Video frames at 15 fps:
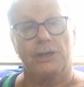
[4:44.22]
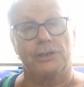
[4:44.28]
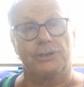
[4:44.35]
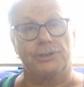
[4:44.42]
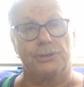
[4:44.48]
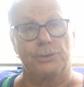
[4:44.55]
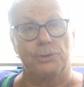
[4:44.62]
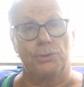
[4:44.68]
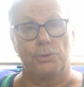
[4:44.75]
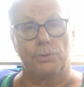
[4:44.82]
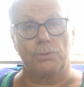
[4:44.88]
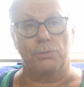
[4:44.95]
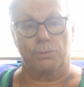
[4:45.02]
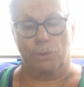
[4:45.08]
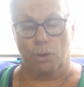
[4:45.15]
to
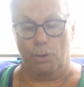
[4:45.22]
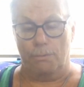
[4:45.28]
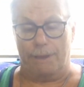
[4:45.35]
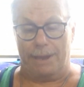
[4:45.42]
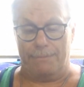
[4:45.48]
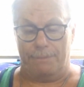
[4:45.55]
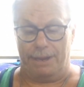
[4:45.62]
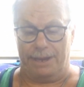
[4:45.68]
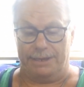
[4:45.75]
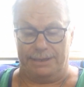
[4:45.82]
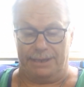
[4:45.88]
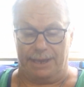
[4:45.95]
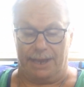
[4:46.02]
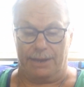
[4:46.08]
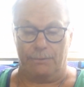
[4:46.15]
roll my
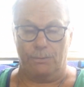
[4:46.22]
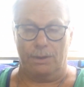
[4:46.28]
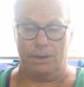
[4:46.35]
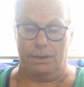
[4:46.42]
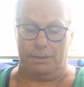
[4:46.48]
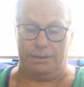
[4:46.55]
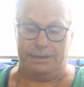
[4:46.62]
binding on. Well,